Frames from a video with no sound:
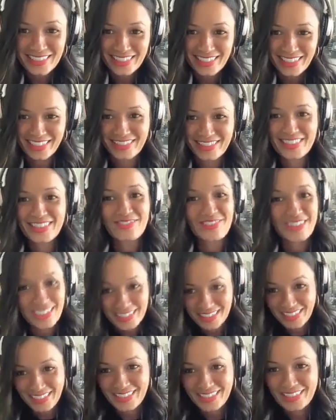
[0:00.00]
You know, it's
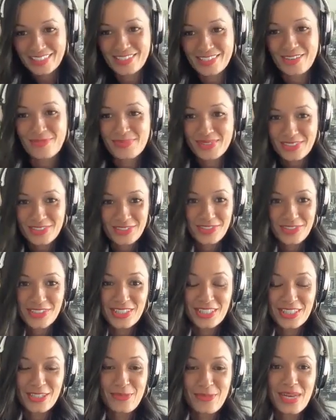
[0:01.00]
working. It's so beautiful.
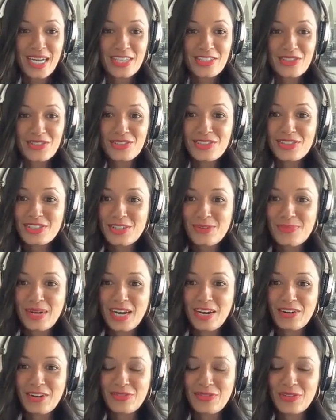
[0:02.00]
It's so magical. It's so
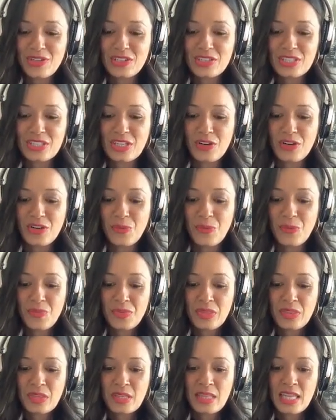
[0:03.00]
powerful. So
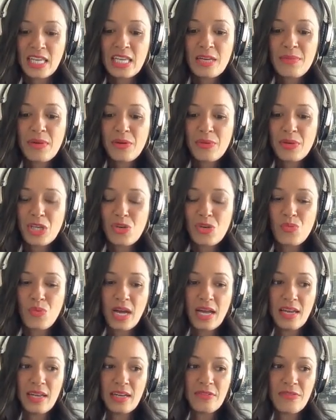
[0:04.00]
think about what you
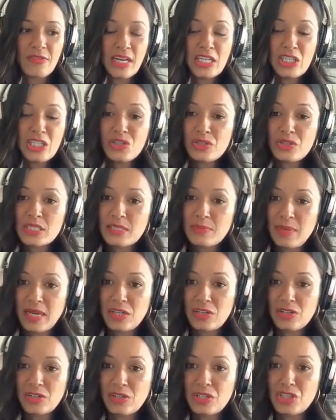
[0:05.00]
want, find your
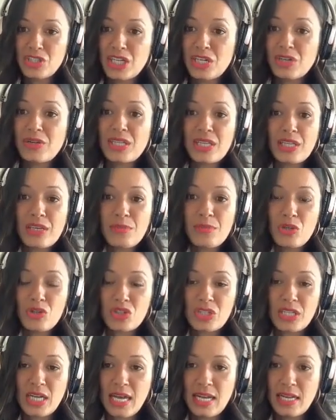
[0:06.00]
expander and generate the
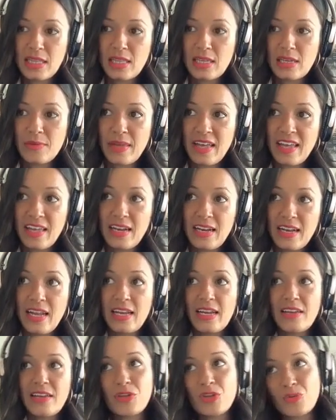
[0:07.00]
emotion ahead of the event.
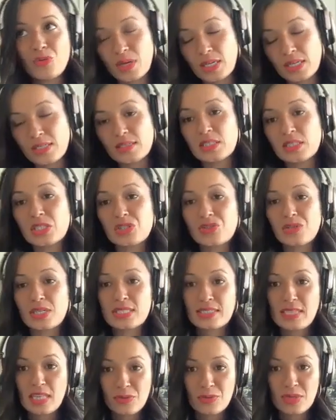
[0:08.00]
And if you want to
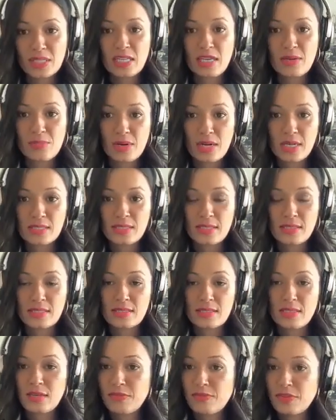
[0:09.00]
accelerate that process,
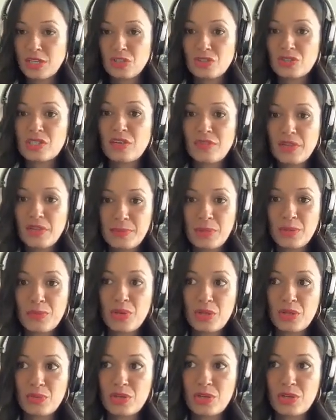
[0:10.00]
then find yourself a
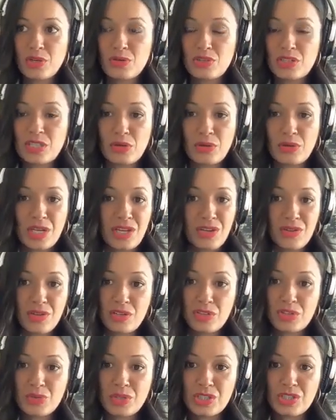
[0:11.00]
hypnobreathwork coach that'll get you there
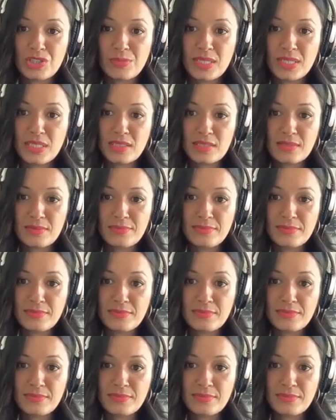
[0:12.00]
in 22 minutes.